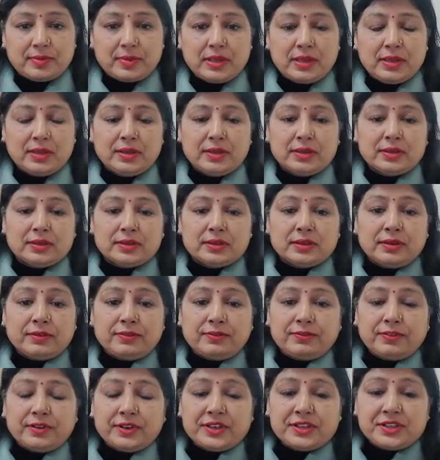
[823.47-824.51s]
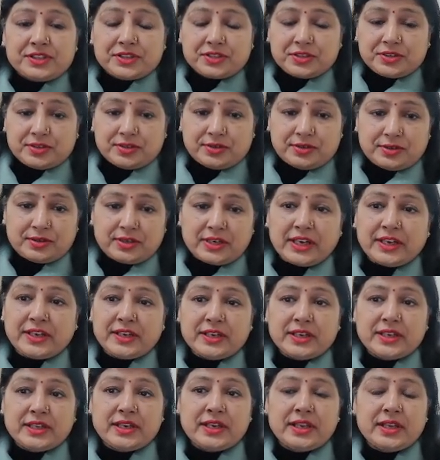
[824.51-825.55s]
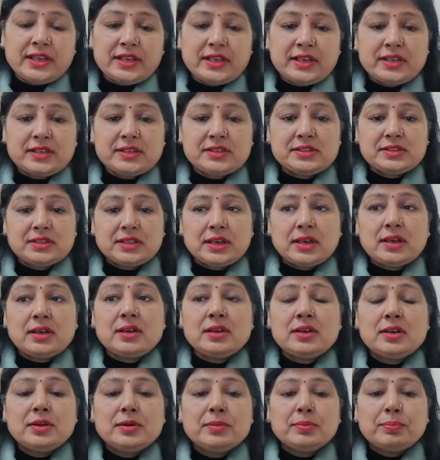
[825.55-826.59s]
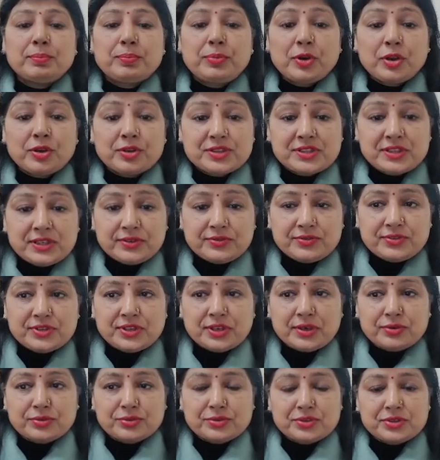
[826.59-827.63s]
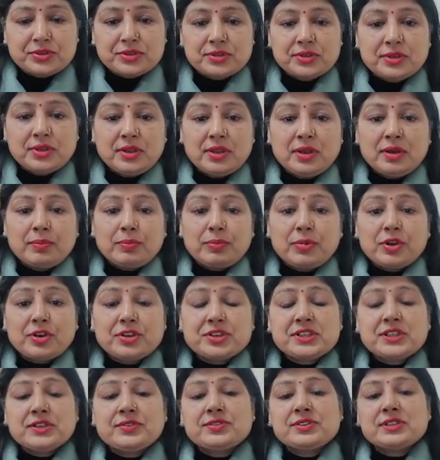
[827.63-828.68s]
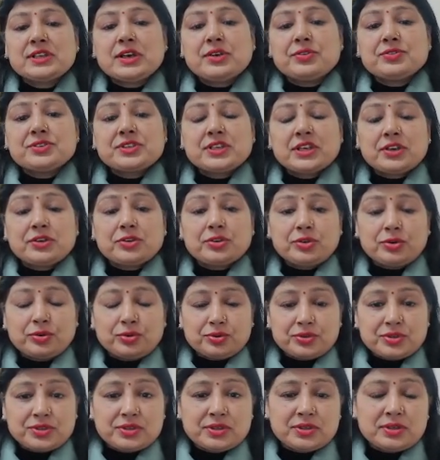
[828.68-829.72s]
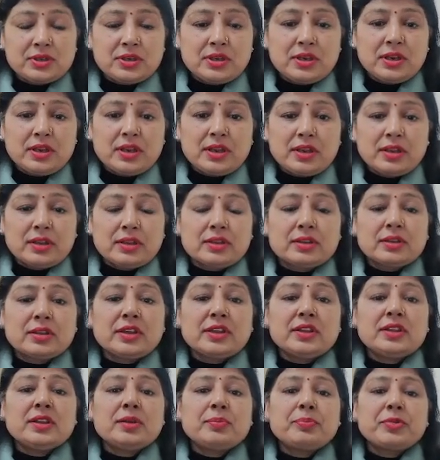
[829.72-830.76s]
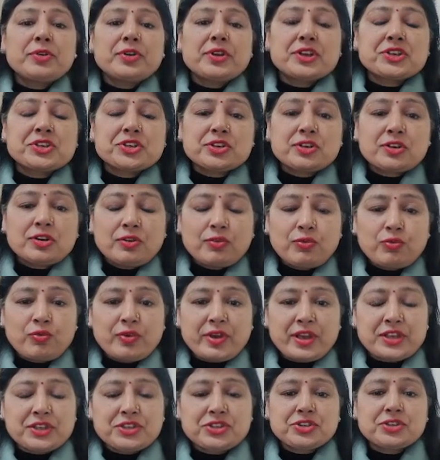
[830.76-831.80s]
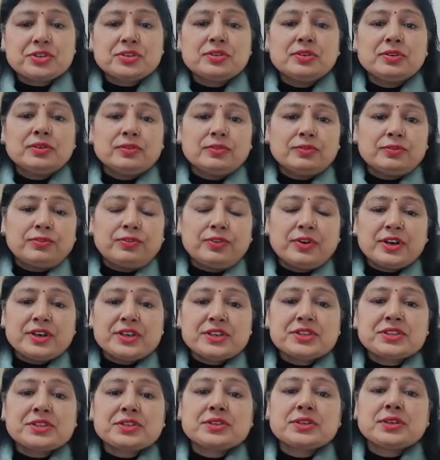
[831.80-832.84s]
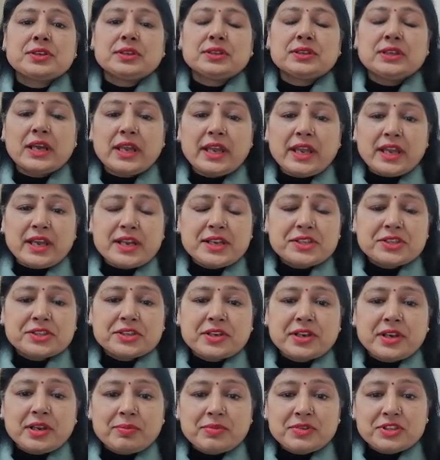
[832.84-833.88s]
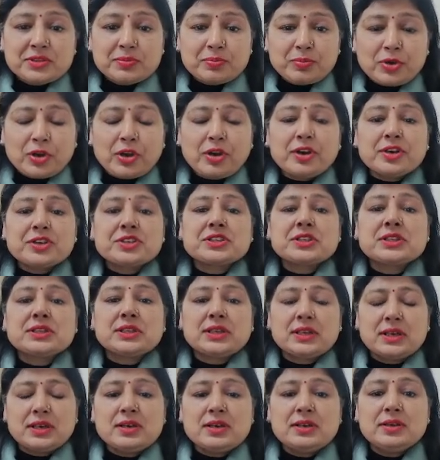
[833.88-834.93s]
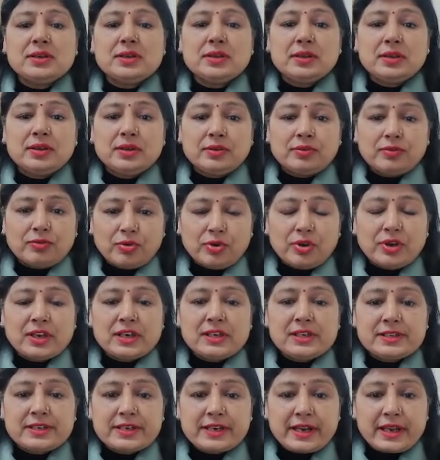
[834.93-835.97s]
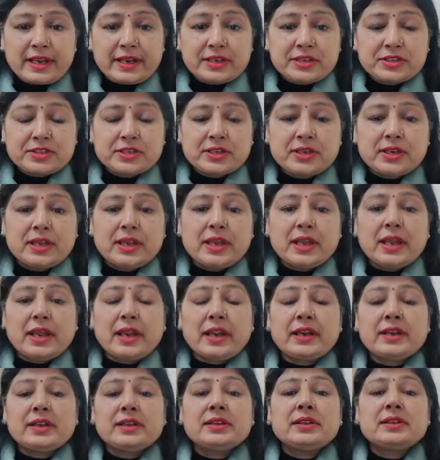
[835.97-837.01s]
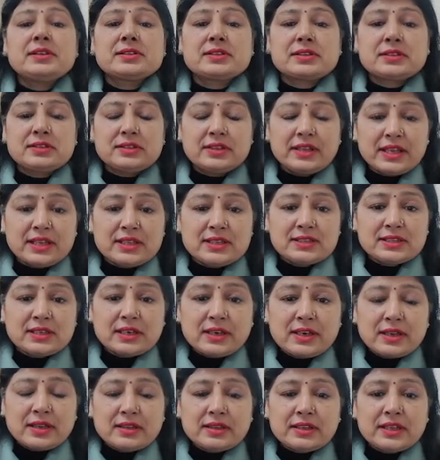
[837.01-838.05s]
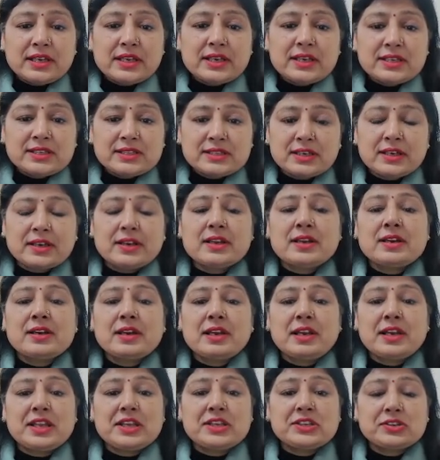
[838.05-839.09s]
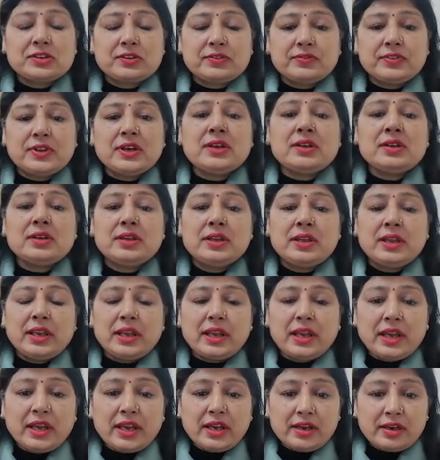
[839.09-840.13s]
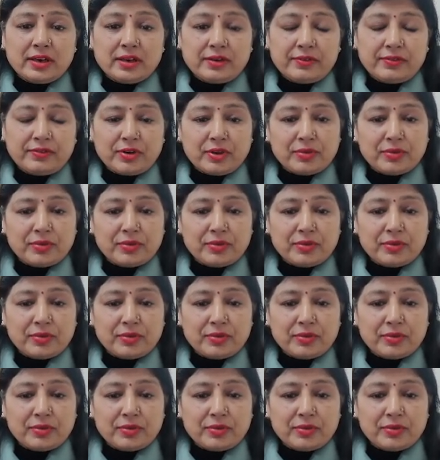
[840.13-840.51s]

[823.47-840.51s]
The first category is the plosive sounds. Plosive sounds are those in the production of which first the air stream is blocked in the vocal tract, and then there is sudden release of the air from the